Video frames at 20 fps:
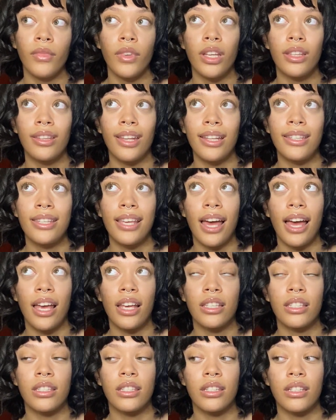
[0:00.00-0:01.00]
They
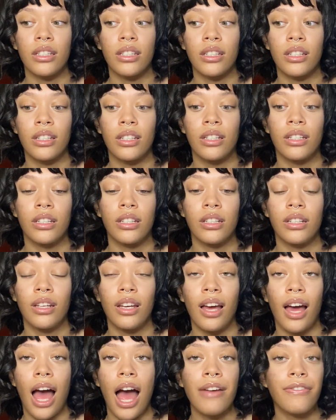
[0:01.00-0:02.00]
test,
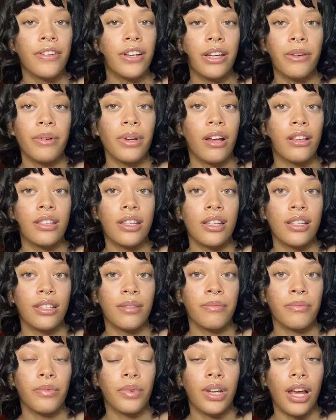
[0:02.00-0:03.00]
I forget what
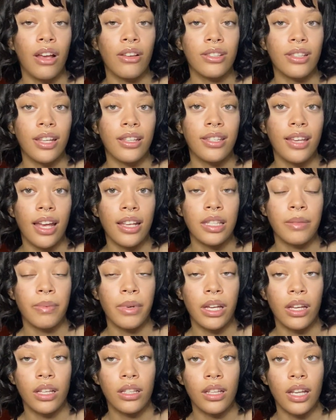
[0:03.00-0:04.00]
else they test,
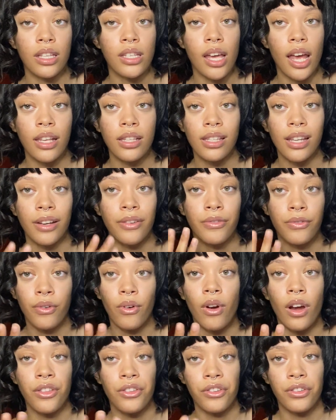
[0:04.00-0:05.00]
but they test like
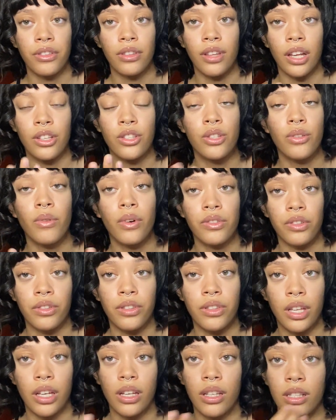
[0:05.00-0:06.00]
two other
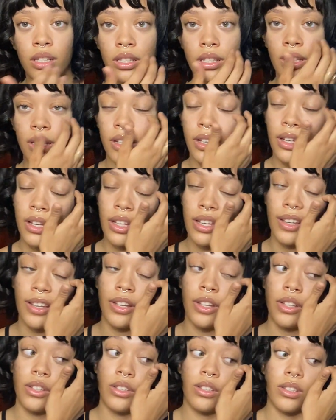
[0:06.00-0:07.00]
things.
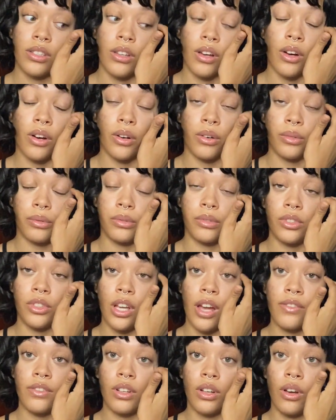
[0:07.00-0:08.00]
So you
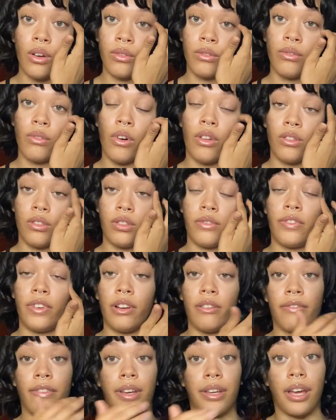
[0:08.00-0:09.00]
have to go through all those
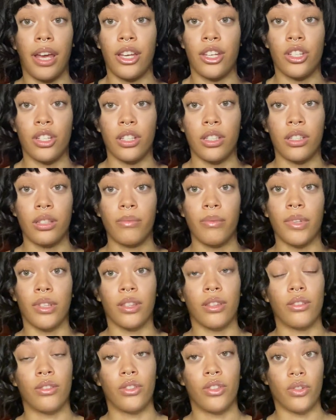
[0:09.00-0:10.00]
verifications
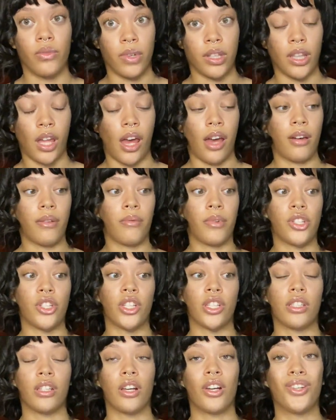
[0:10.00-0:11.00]
with doing that, which
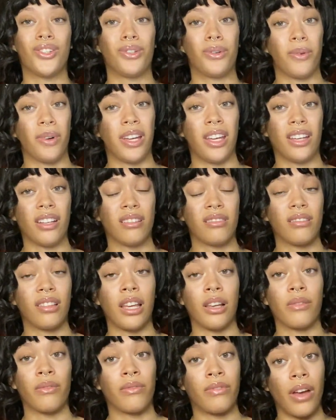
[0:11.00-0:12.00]
is annoying,
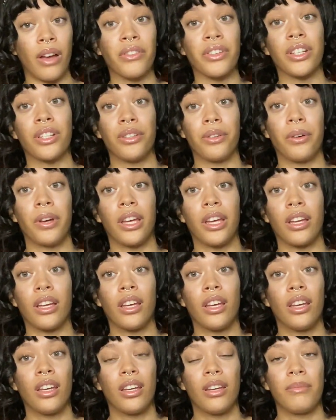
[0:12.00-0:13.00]
like very annoying,
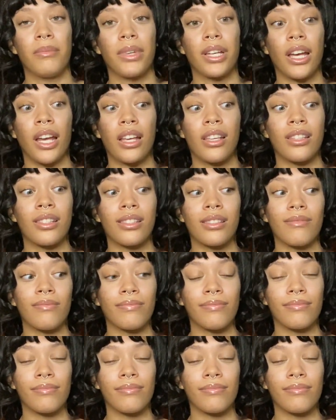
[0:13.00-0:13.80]
because